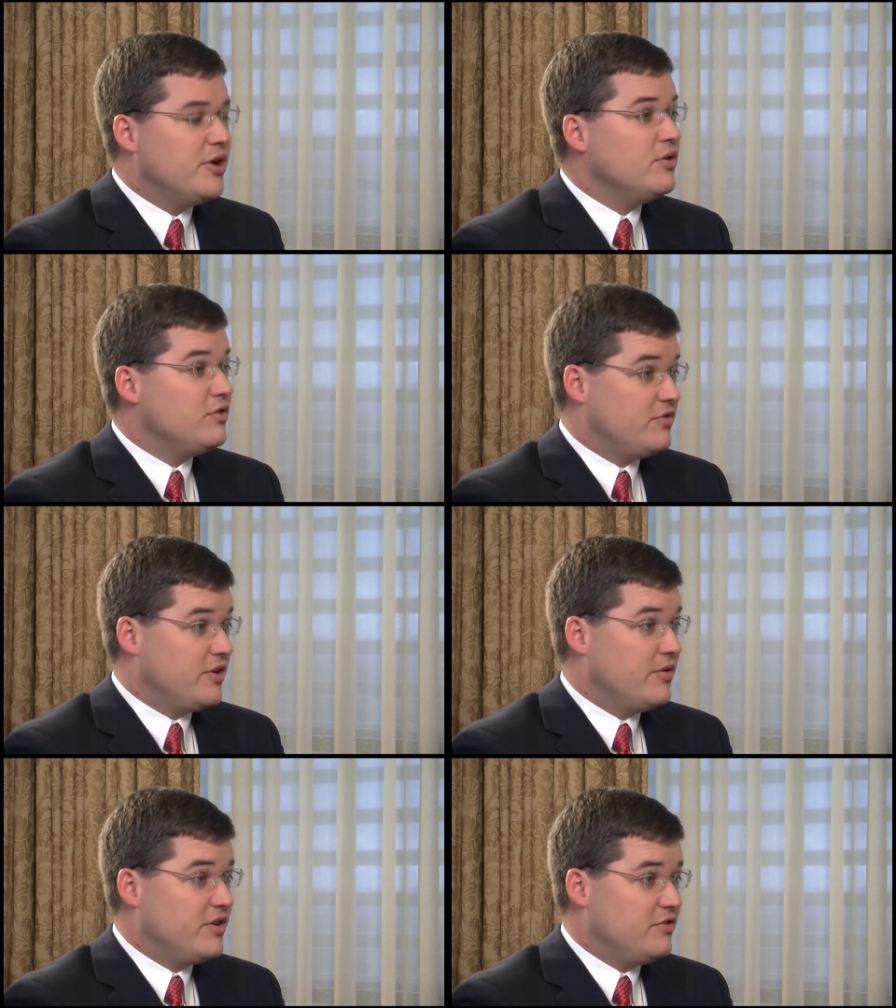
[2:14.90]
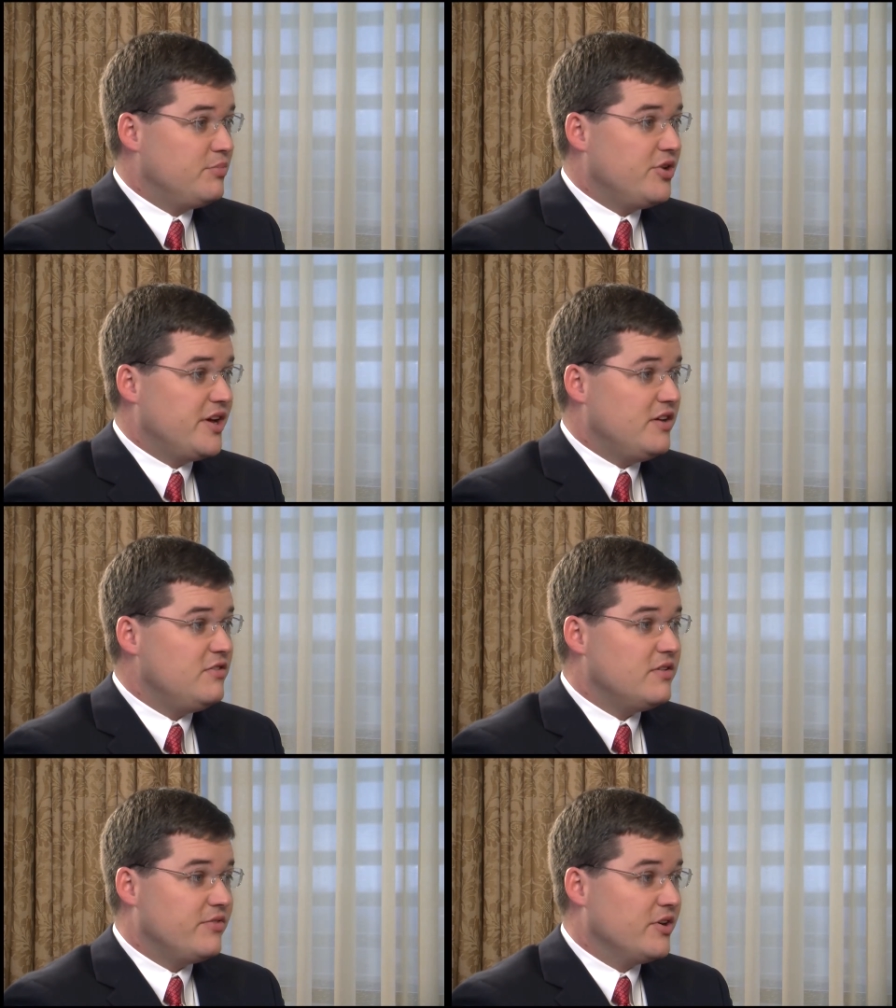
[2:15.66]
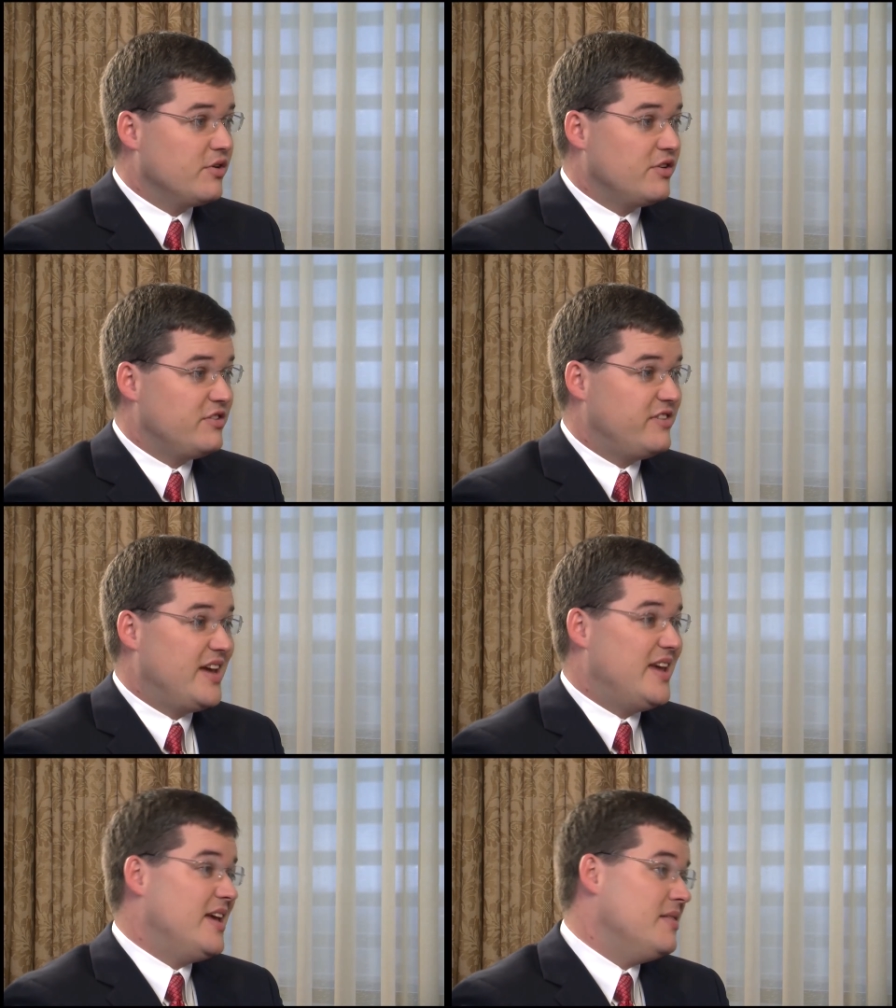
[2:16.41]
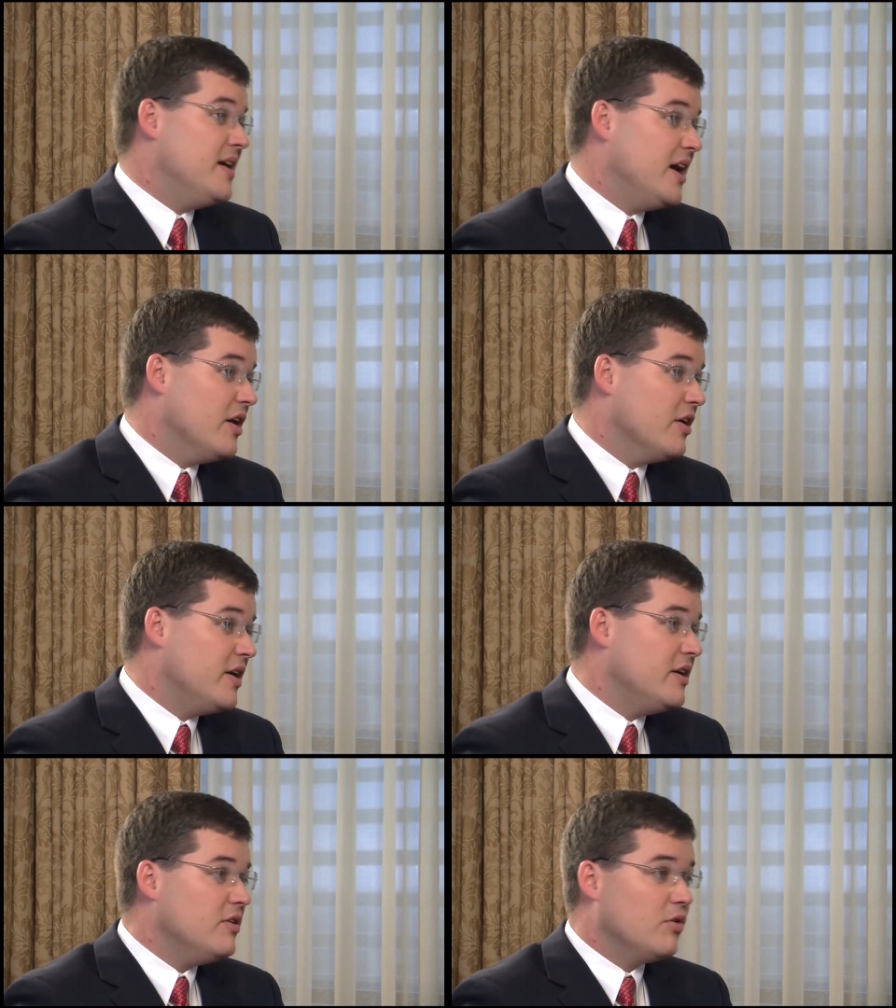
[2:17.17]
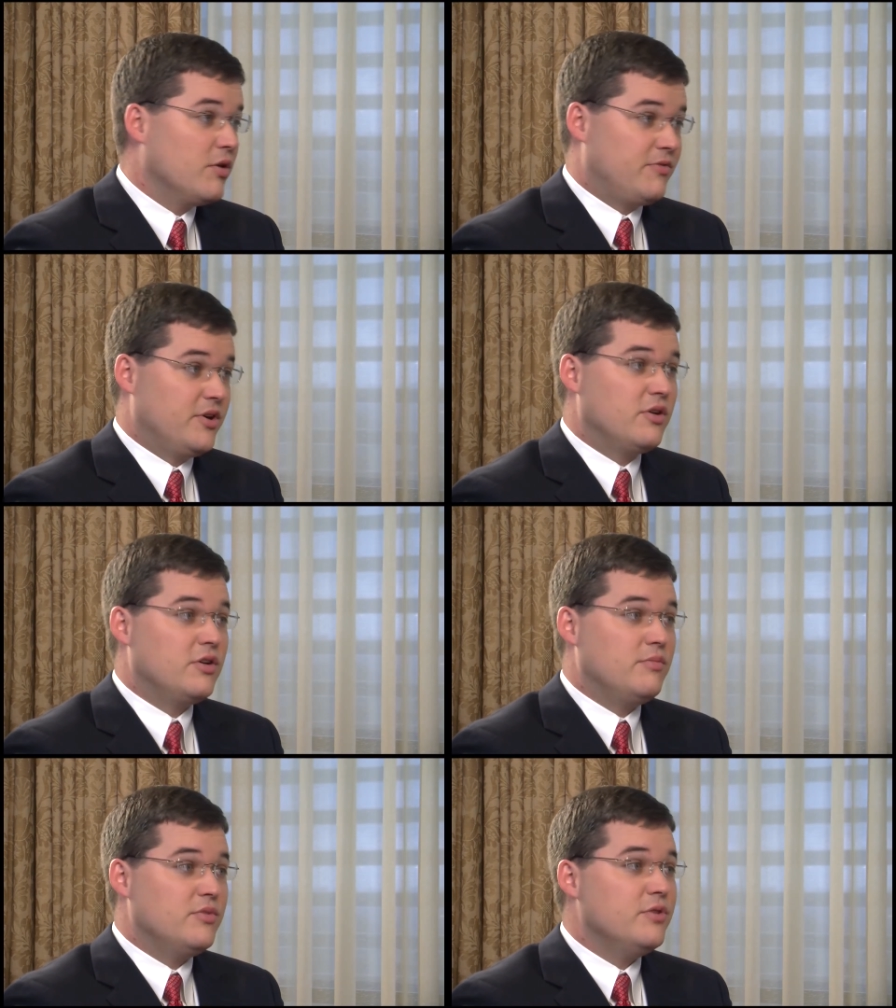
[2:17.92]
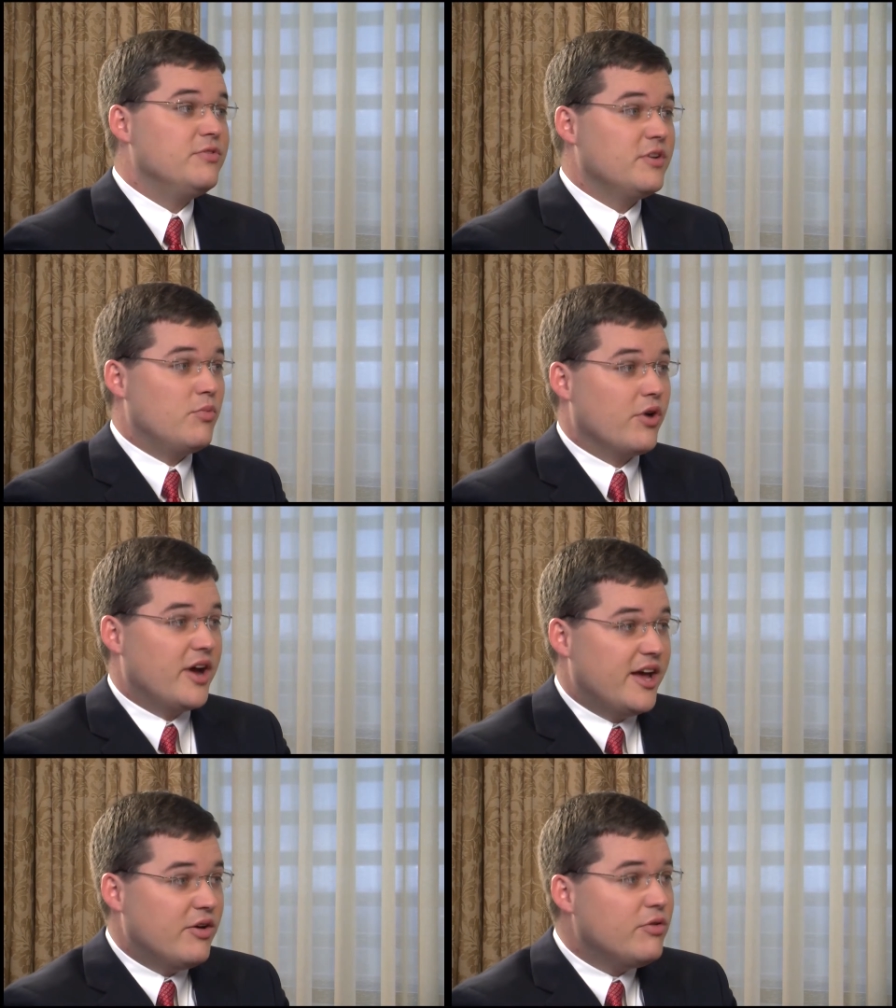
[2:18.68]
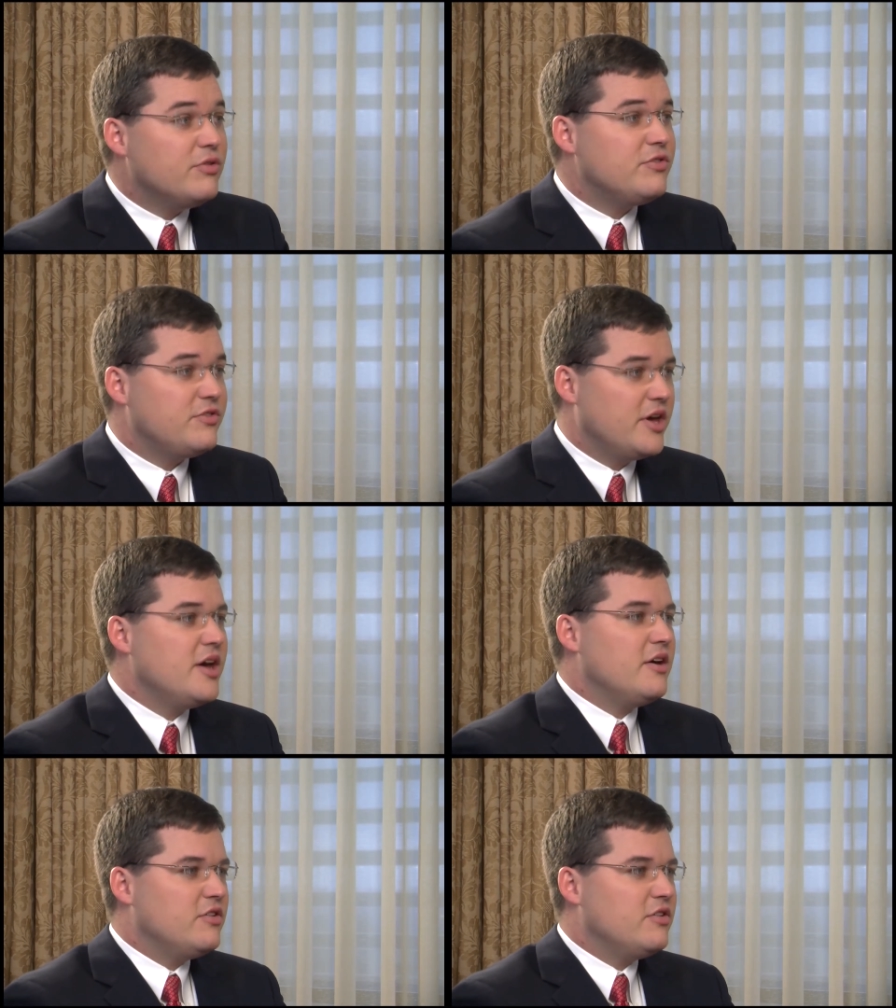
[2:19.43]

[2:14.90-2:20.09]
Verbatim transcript: folks that are displaced, if they're going to stay in the area or if they're going to move somewhere else.